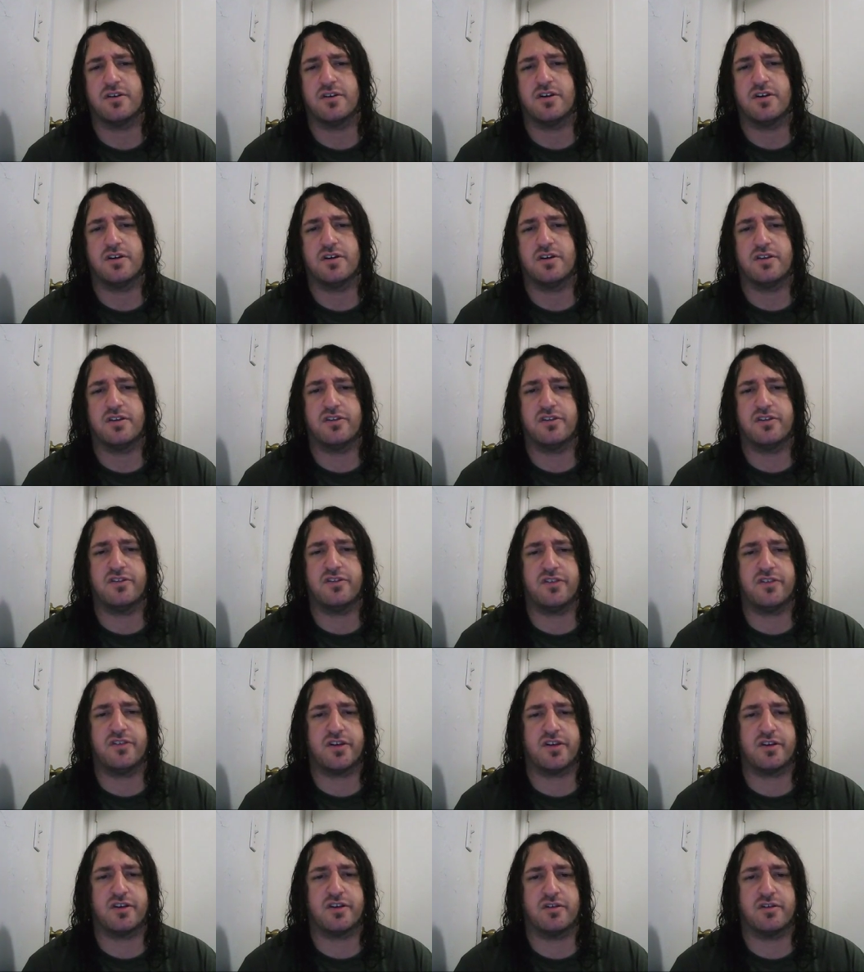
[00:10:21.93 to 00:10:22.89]
This is
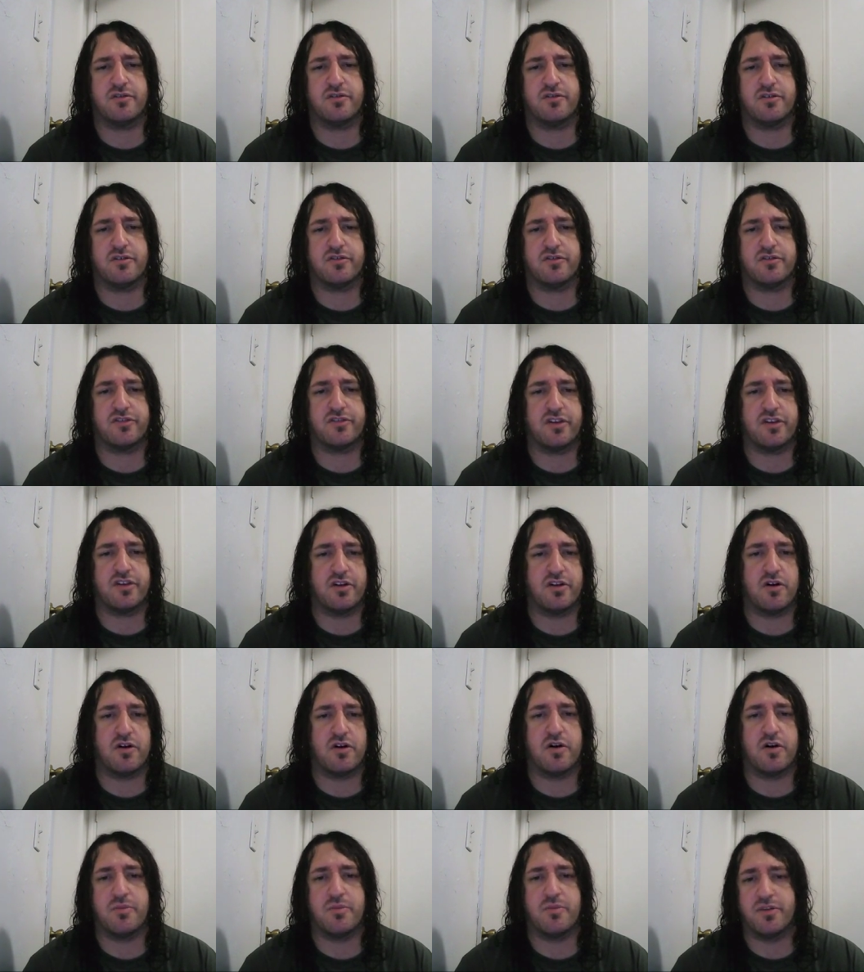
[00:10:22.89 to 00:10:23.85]
like you're saying,
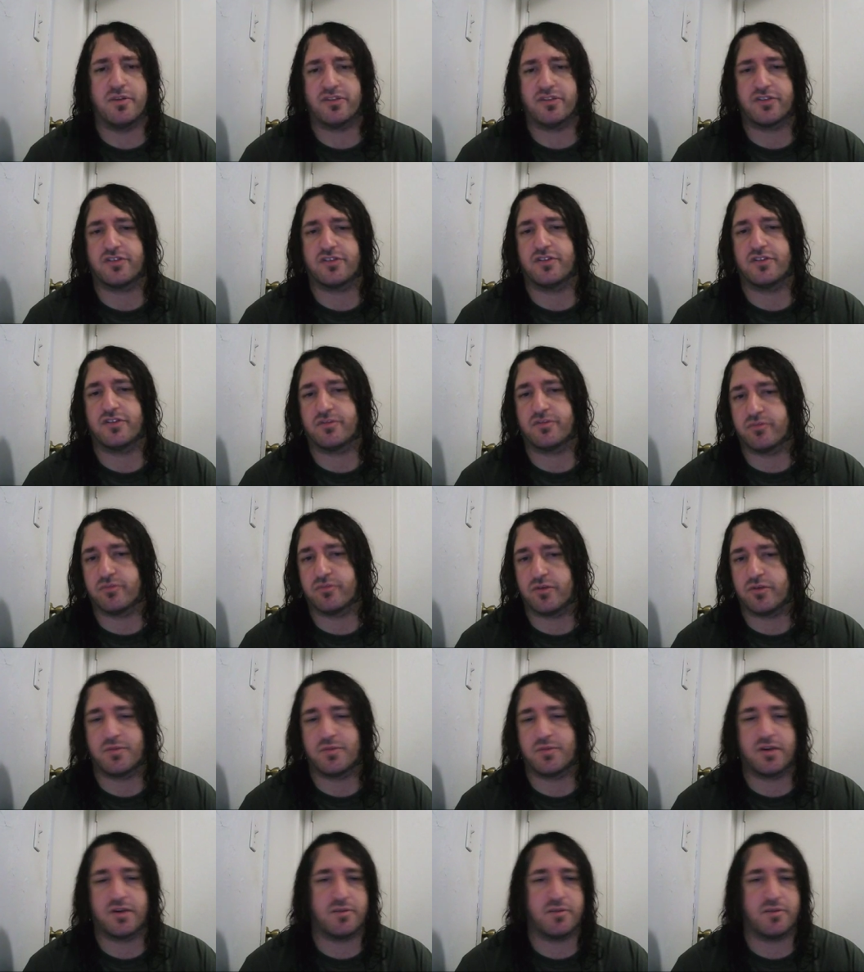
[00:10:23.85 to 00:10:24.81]
oh, I miss this
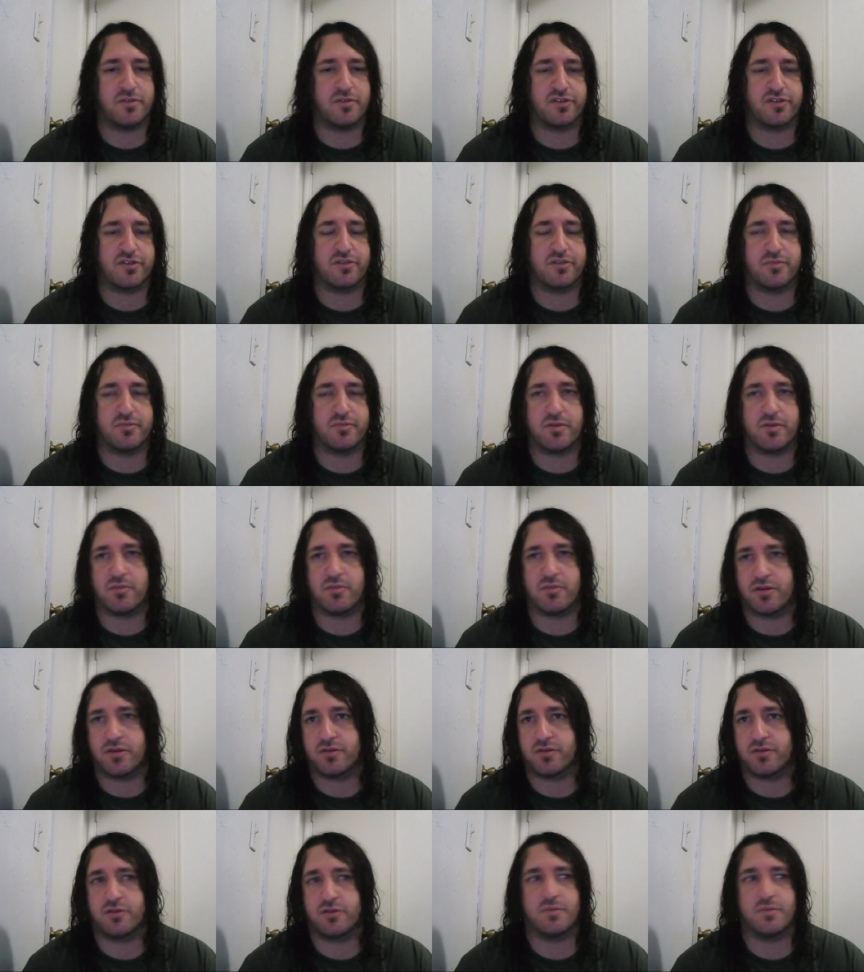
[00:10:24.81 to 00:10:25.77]
woman, I miss my
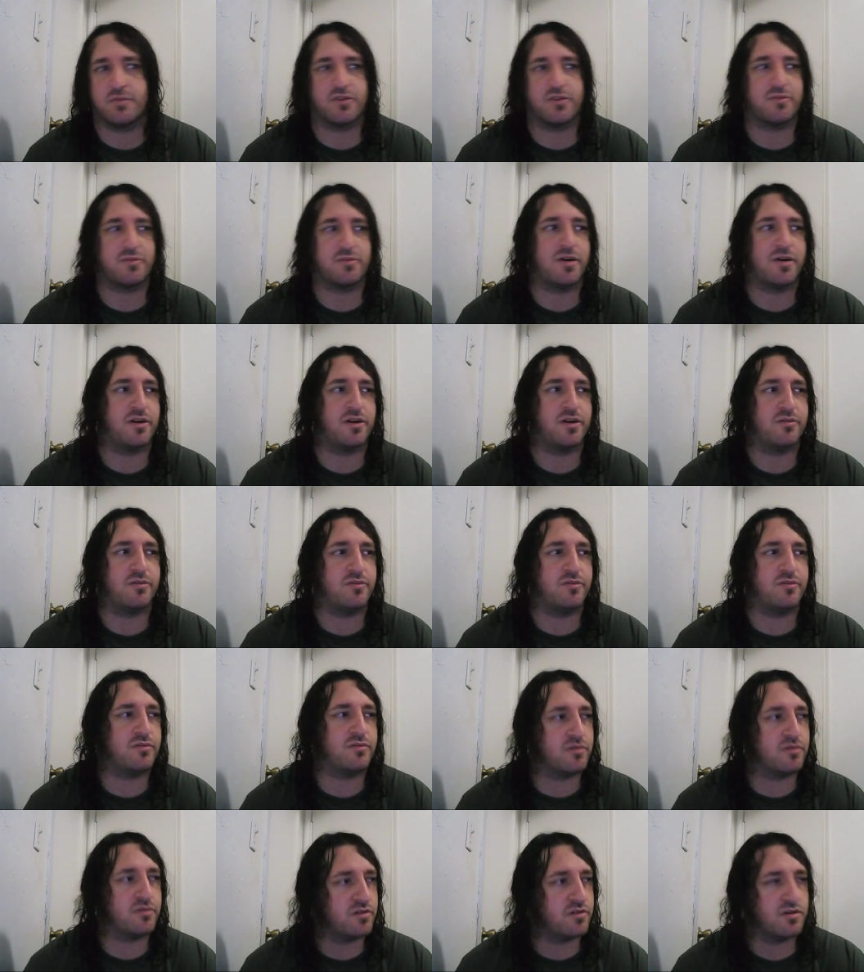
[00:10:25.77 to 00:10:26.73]
mother, I miss my
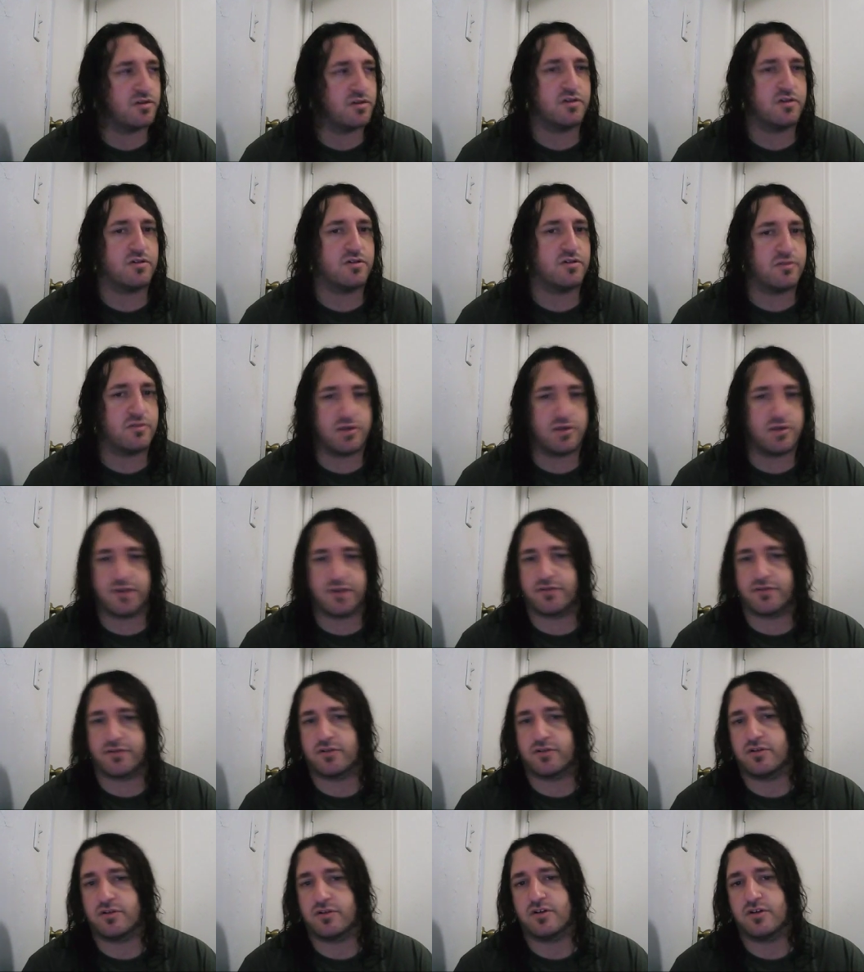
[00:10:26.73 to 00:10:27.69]

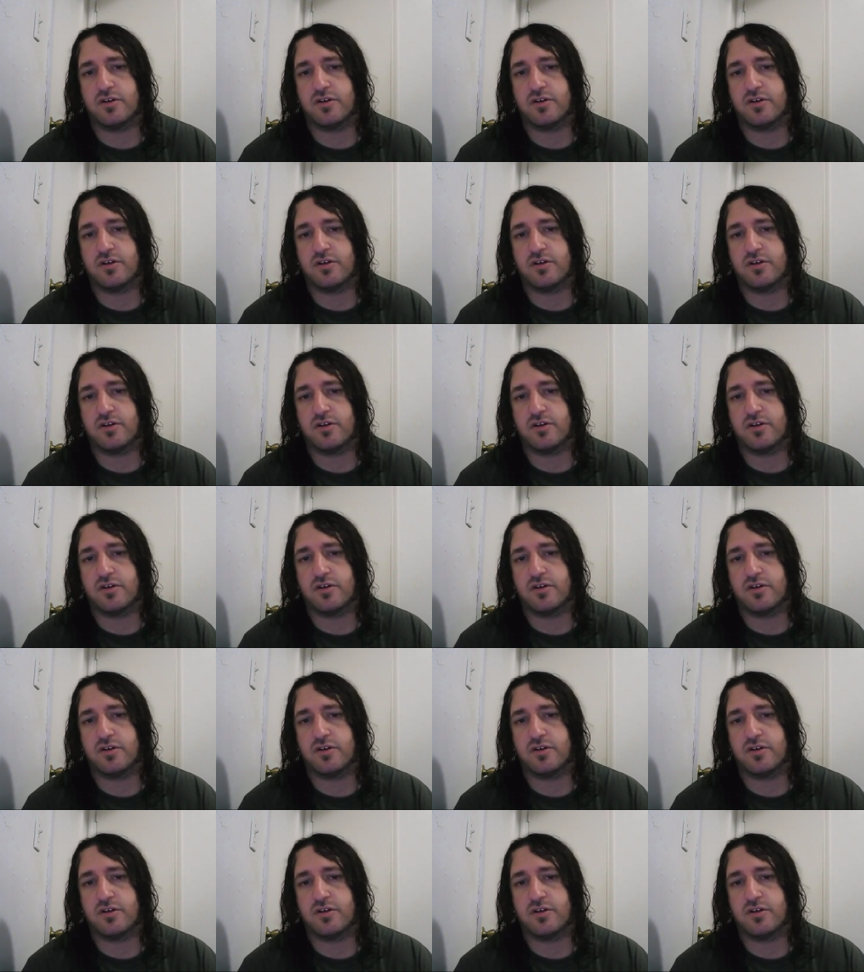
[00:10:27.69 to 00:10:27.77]
whatever."